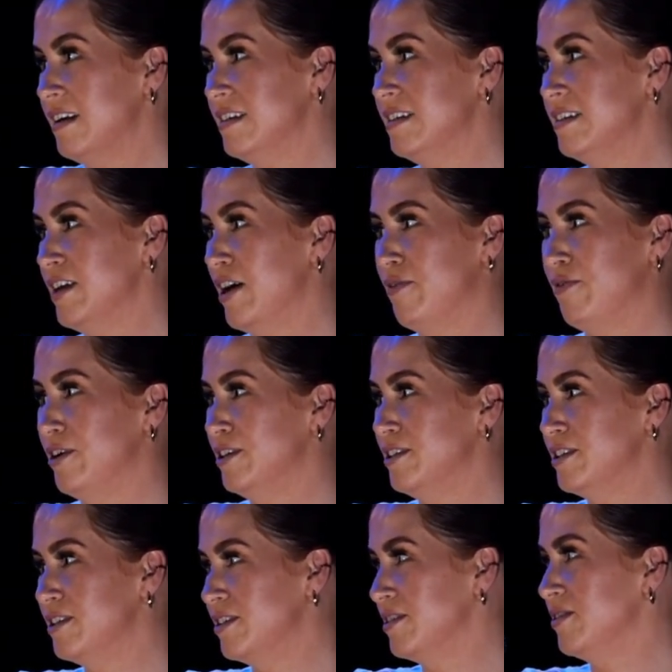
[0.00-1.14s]
And at
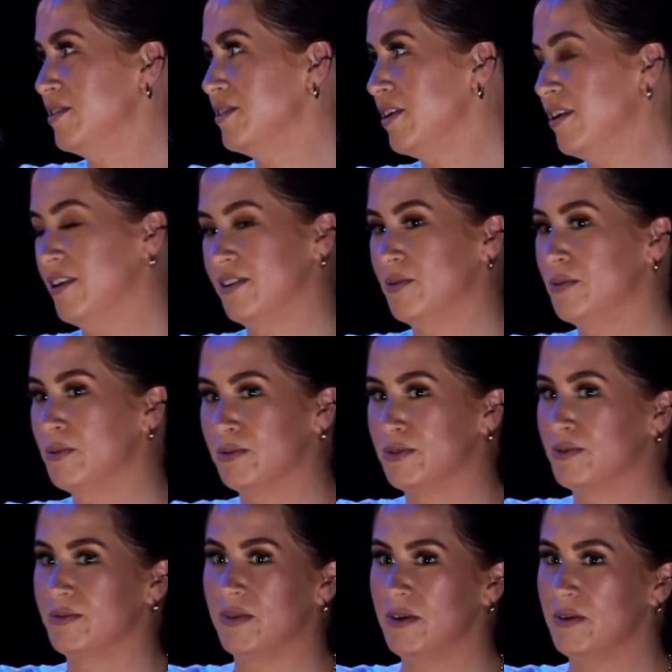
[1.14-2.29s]
first, I'm
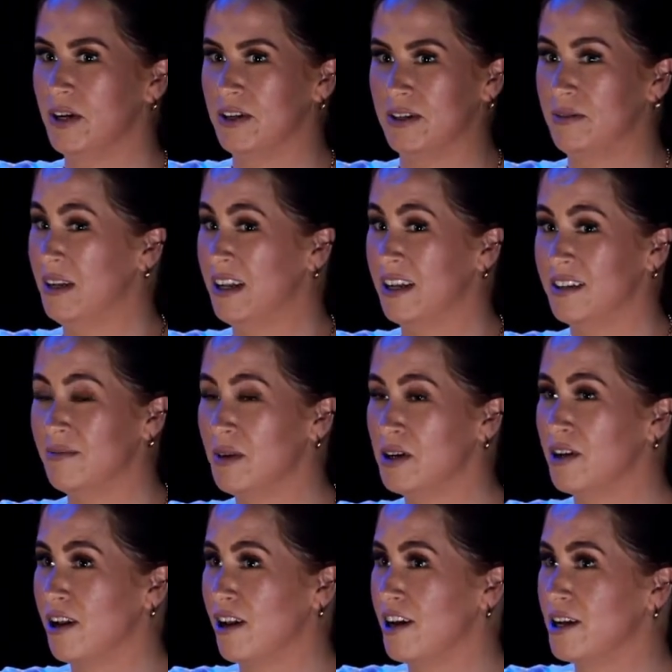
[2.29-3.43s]
not going
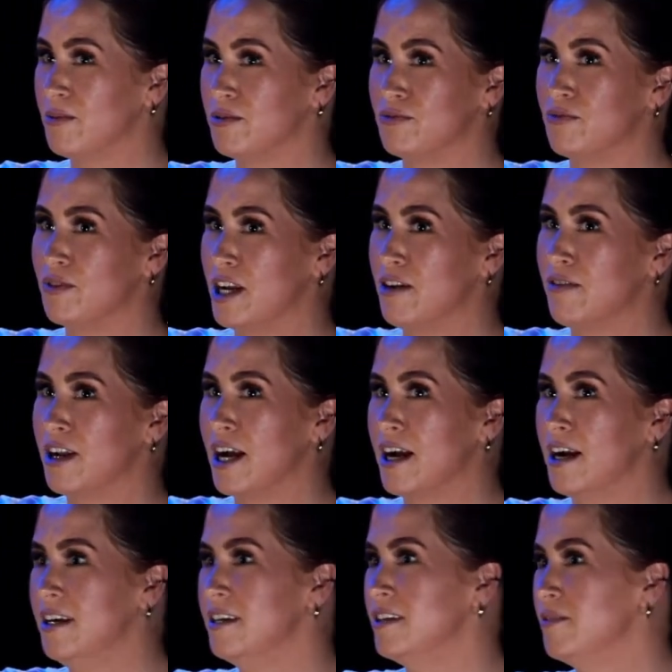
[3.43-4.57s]
to lie, it was really, really
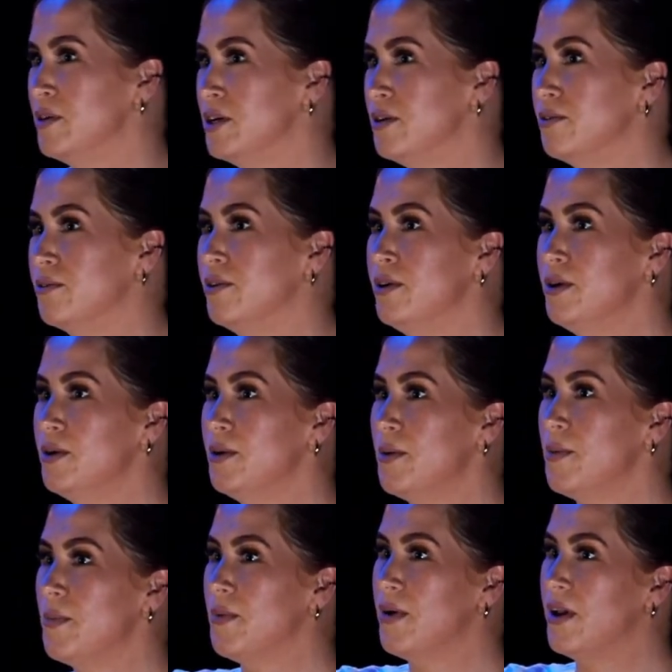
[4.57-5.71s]
hard on my own.
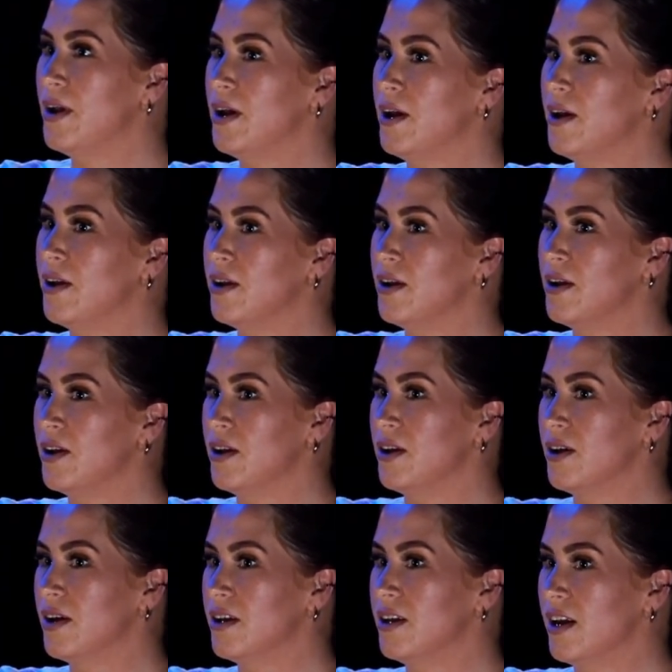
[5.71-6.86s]
But
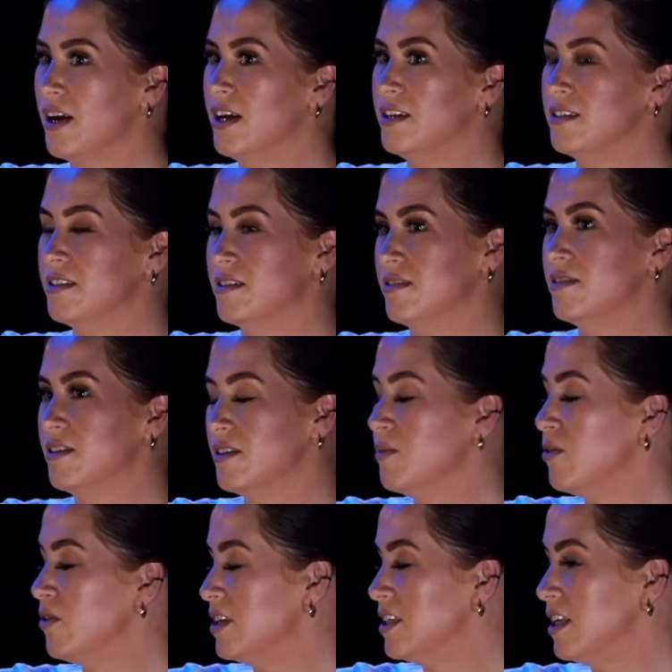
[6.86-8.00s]
yeah, as the
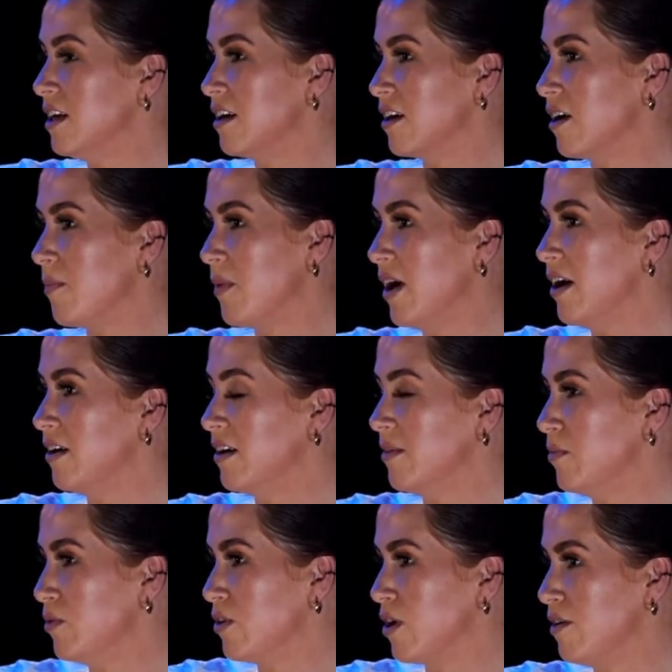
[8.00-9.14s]
more I did it, I got better and
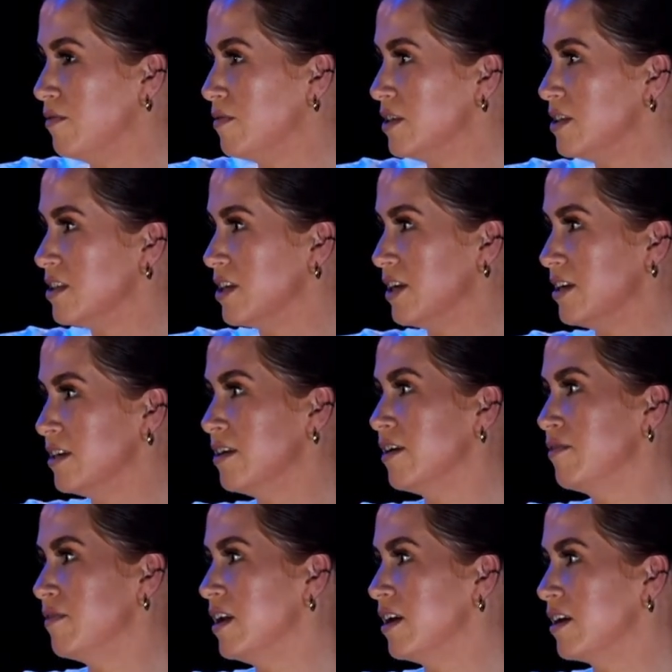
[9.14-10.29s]
more confidence, and I
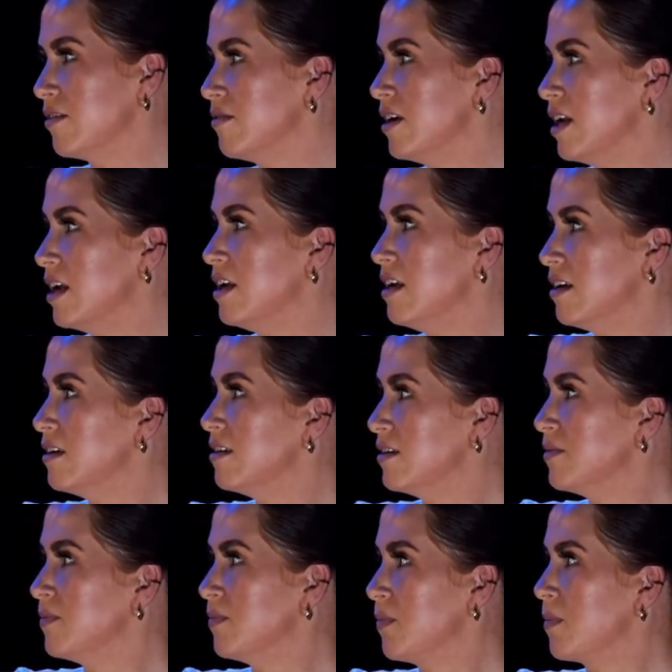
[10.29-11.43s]
feel like I really
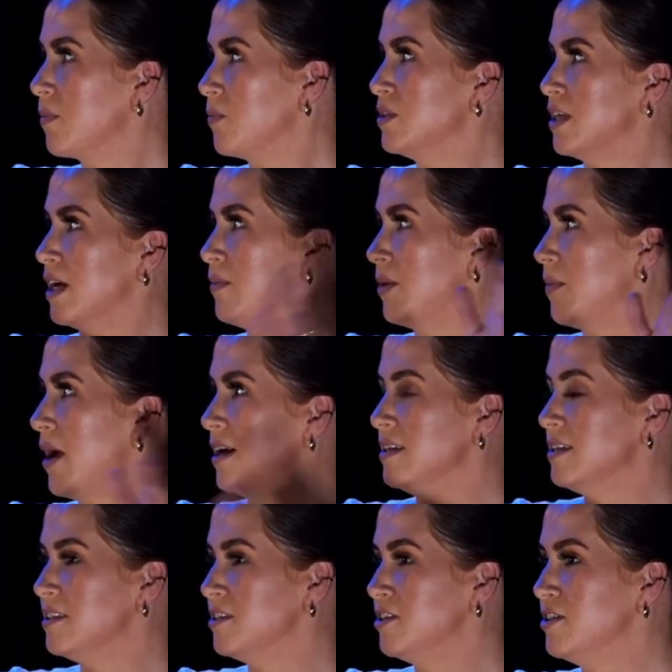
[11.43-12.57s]
was at my
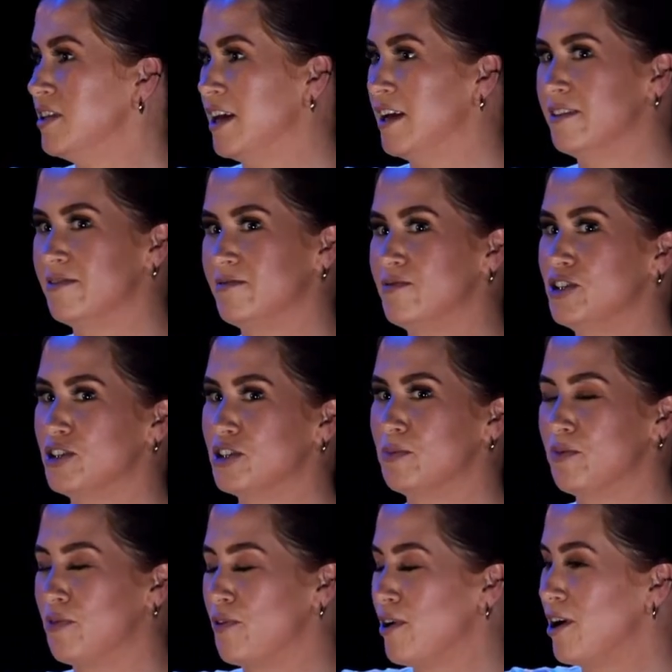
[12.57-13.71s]
best then just
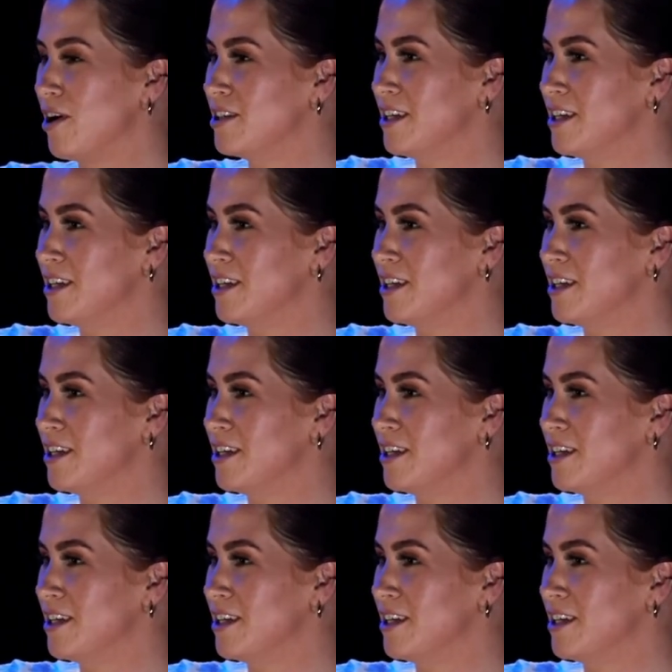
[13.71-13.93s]
before lockdown.